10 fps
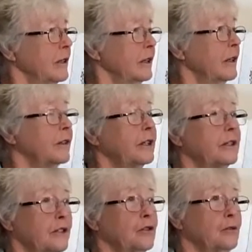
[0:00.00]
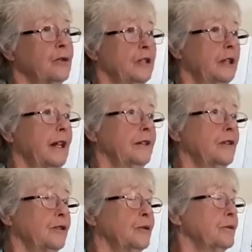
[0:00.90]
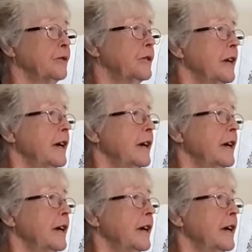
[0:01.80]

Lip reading: and I think this is, we tell other hospitals,